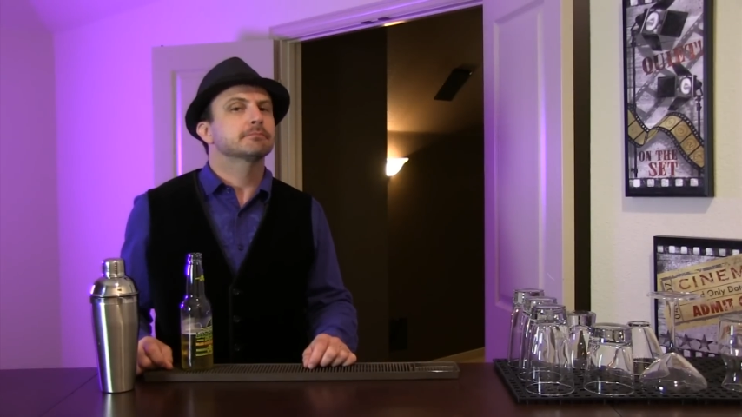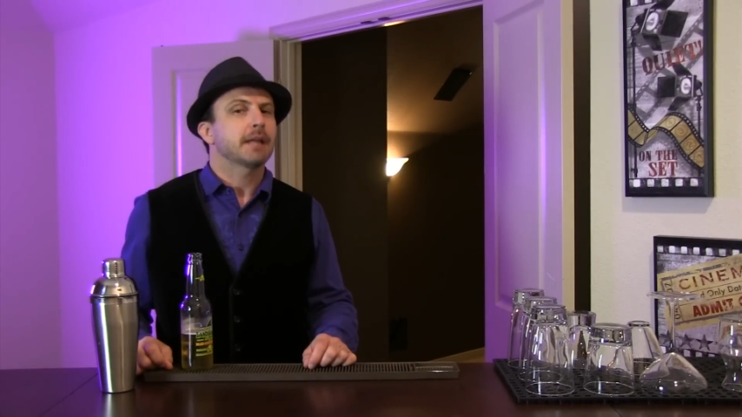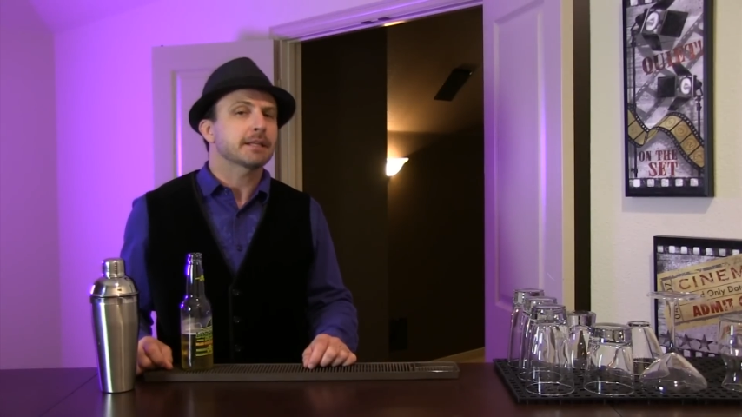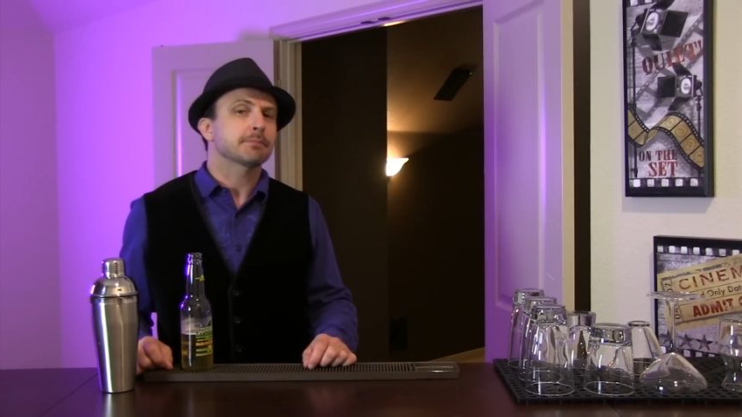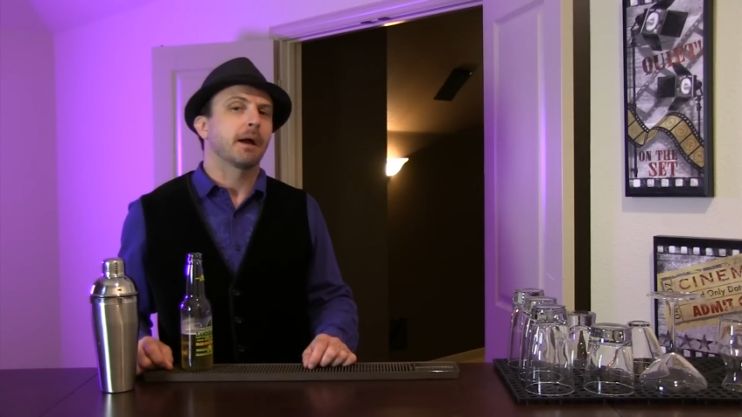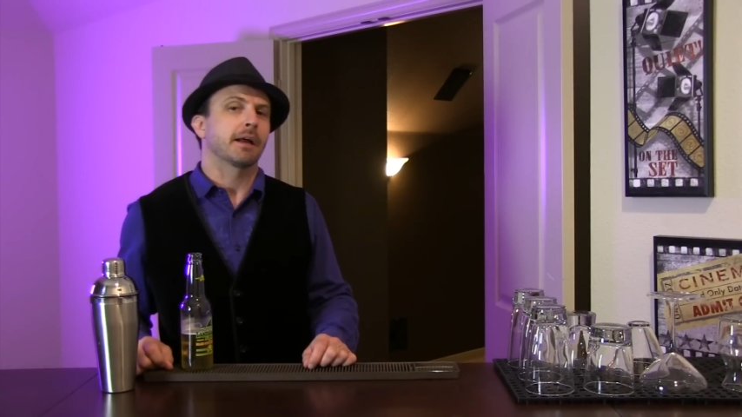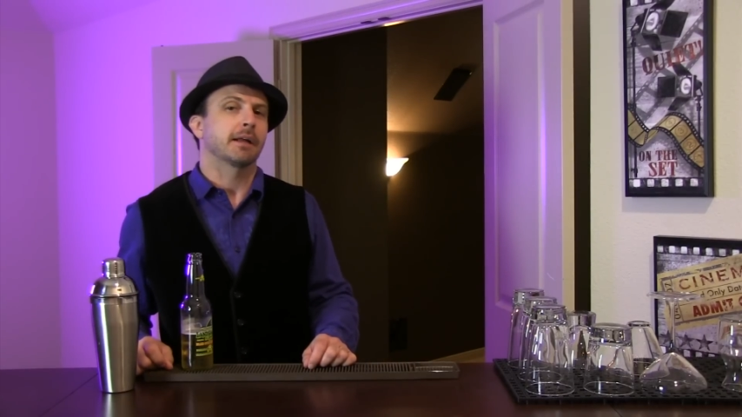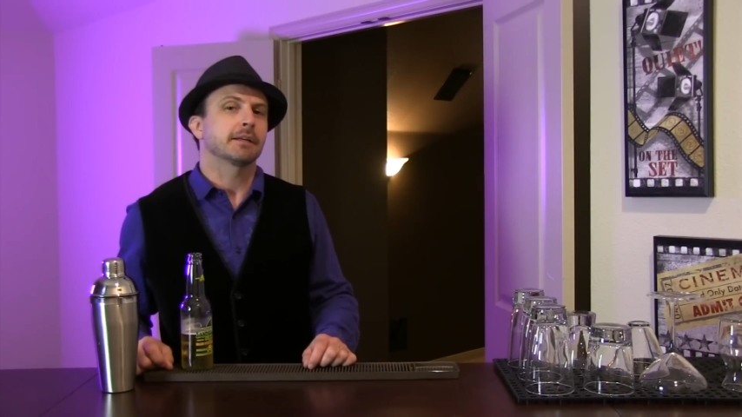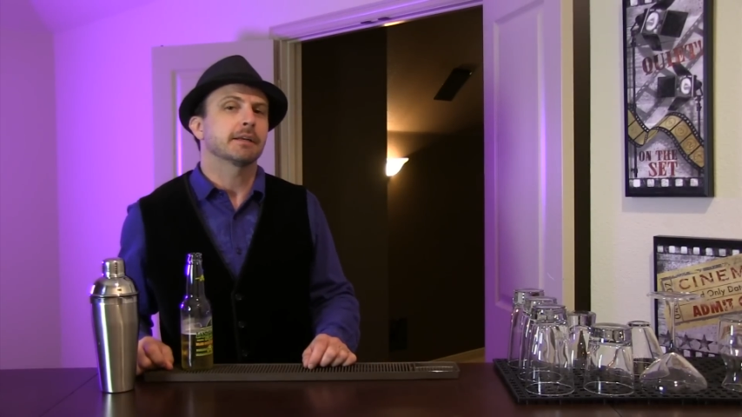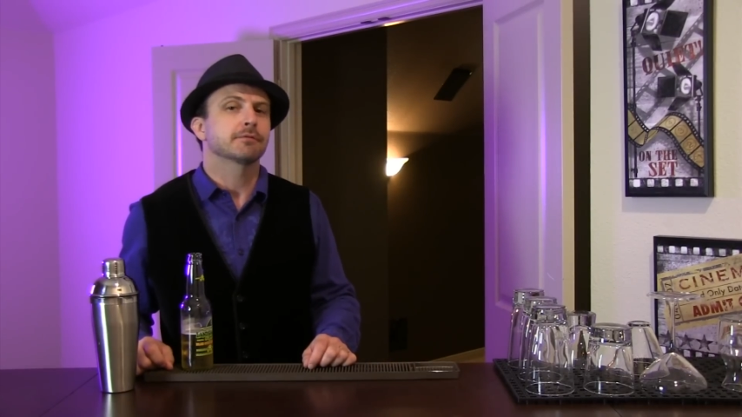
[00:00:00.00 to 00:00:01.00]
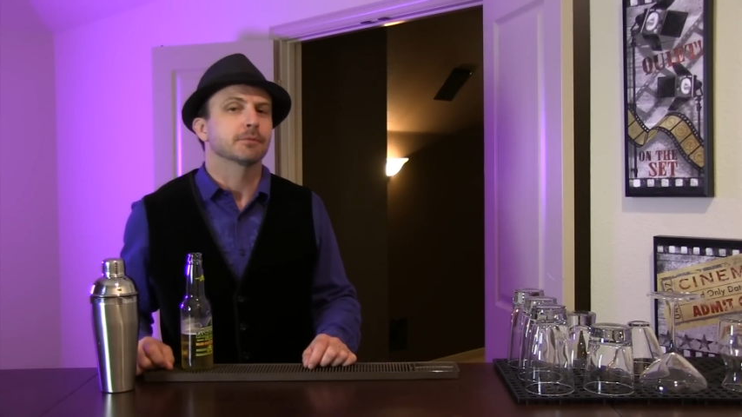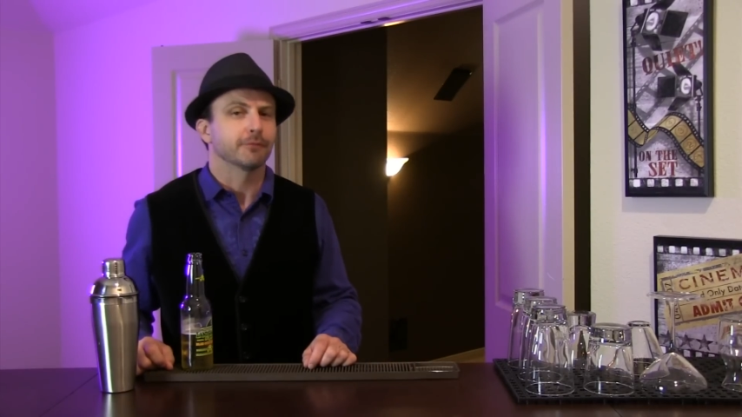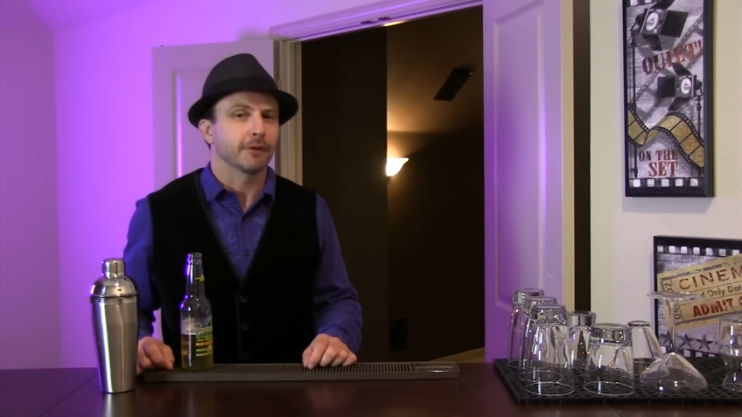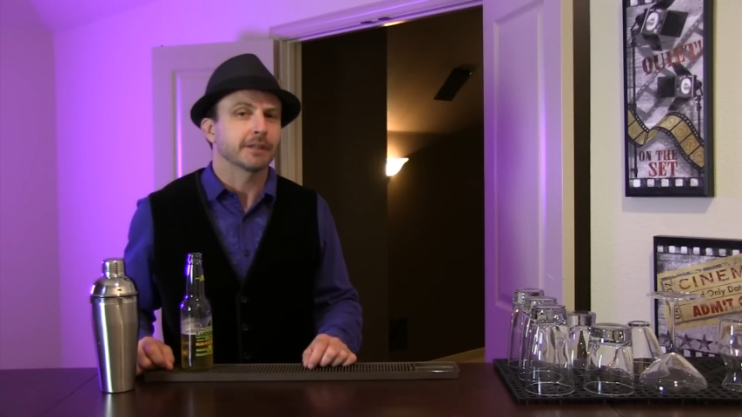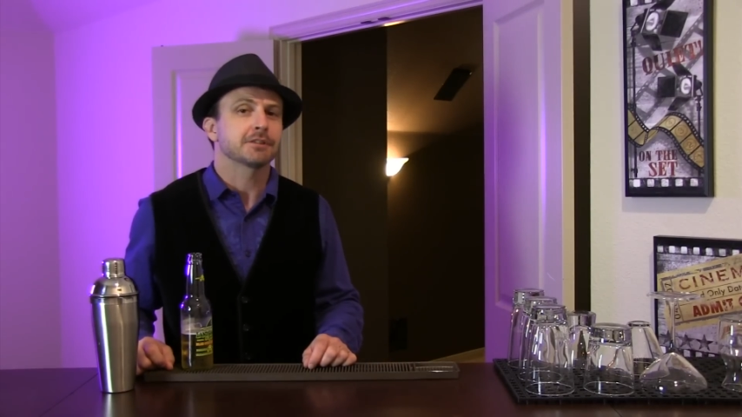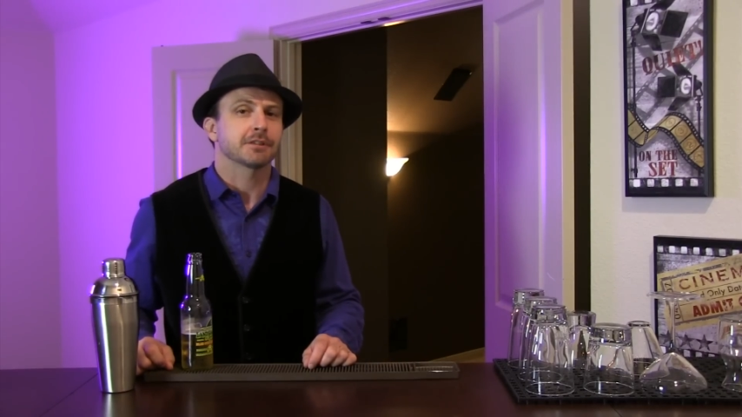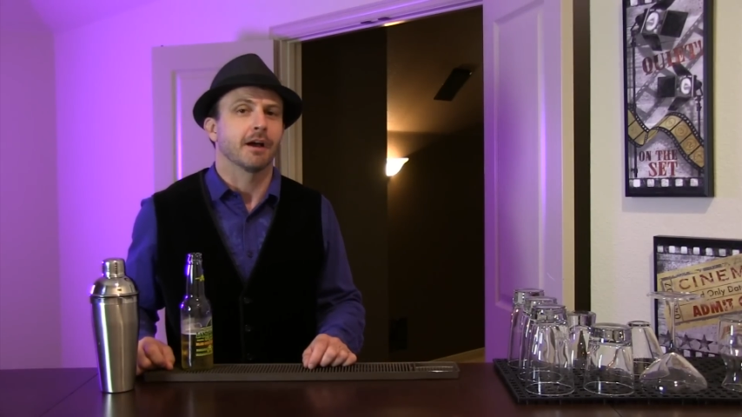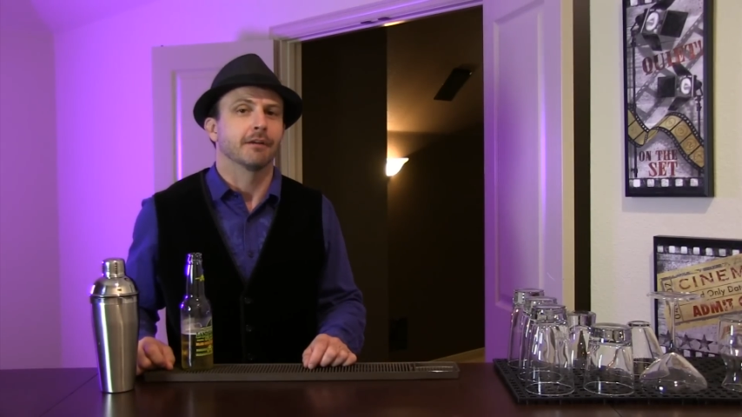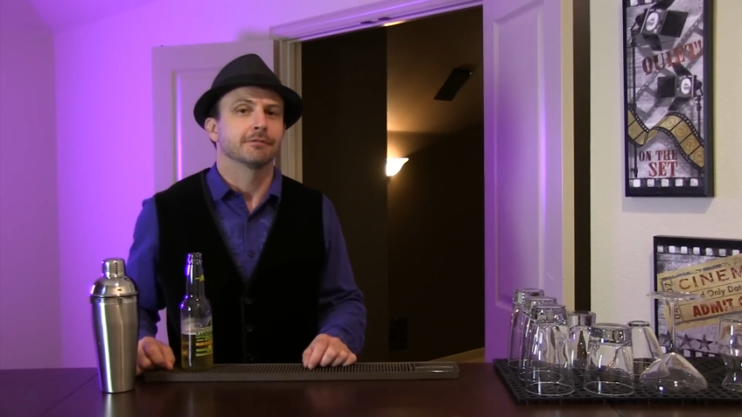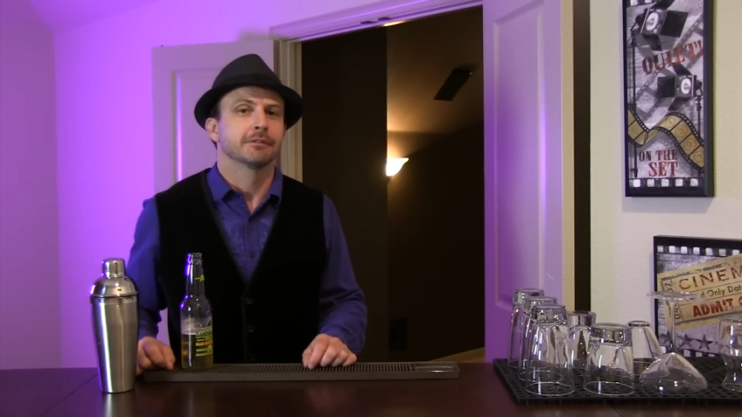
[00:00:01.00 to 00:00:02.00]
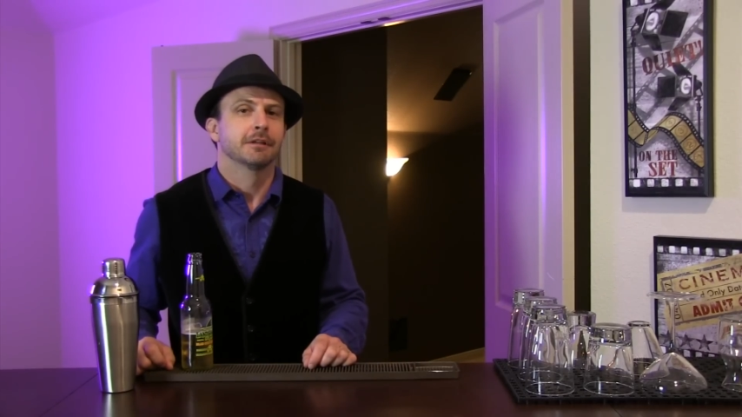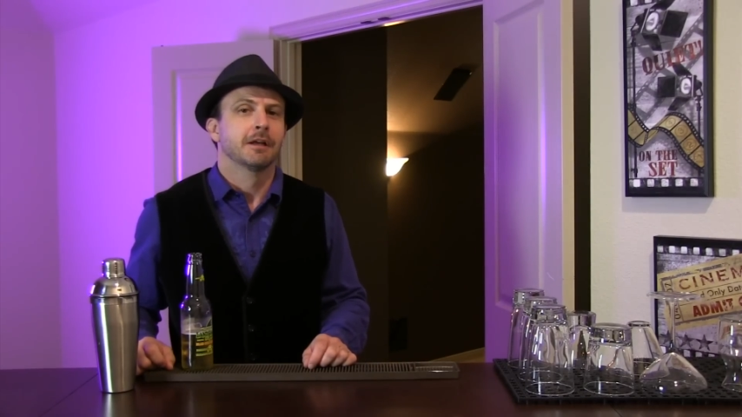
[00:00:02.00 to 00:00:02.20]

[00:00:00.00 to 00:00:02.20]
that's my idea of some funny stuff.